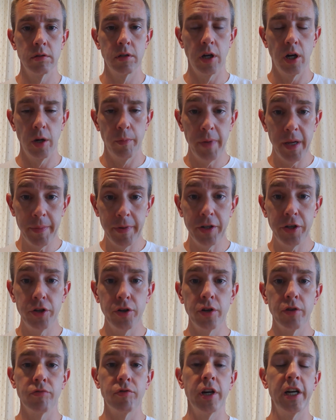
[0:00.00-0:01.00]
are maybe
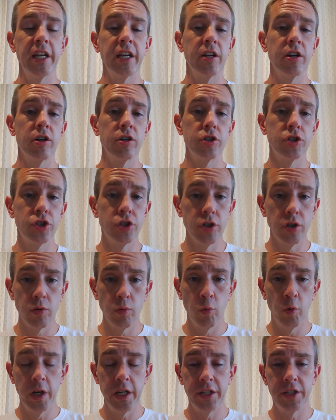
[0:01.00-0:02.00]
new to running and aren't sure
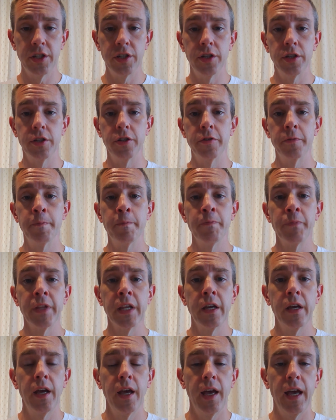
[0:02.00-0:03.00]
what to do,
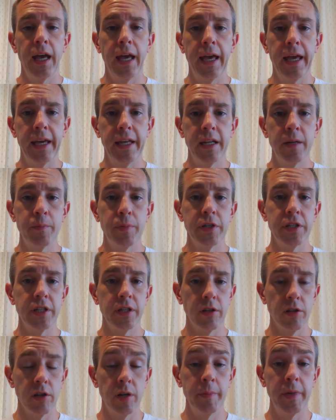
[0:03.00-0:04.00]
and in
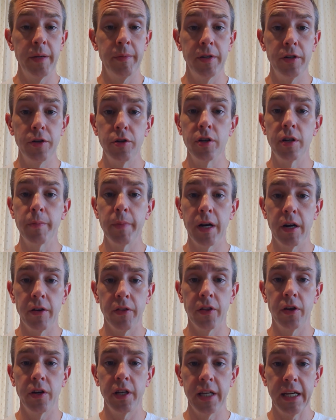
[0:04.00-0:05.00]
particular maybe new to
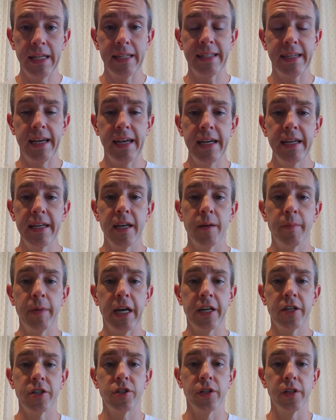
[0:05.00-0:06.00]
marathoning, as I am
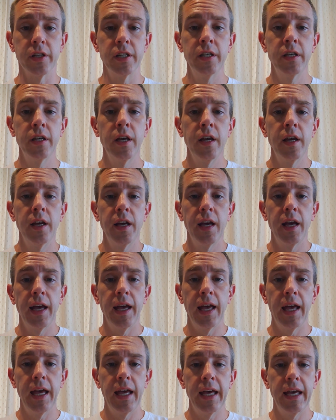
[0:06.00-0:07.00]
actually,
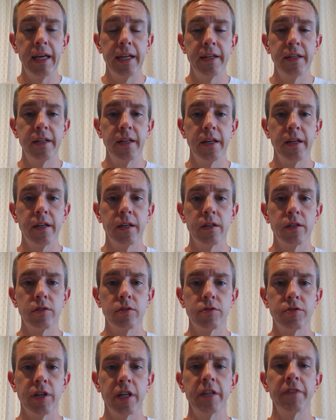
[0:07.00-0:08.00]
and
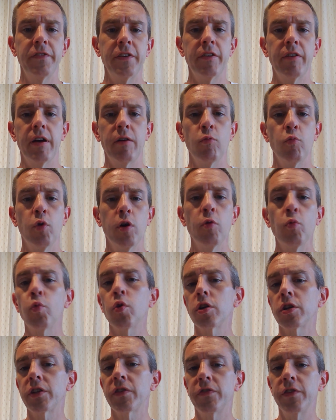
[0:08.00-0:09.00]
trying to figure out what
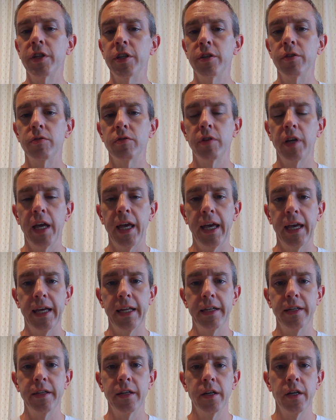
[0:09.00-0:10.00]
works for you.
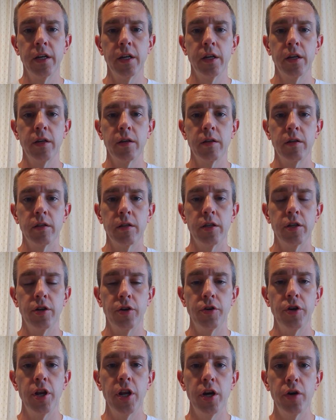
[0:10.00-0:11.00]
And,
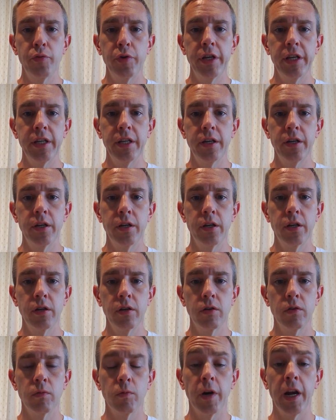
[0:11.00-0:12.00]
knowing
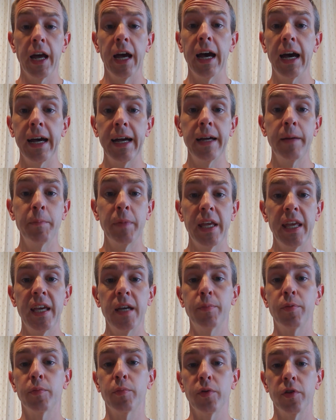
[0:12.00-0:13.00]
what I'm
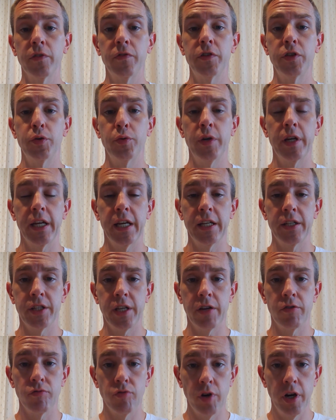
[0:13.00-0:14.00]
capable of doing as
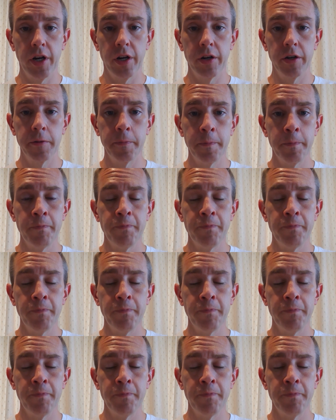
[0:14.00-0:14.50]
a runner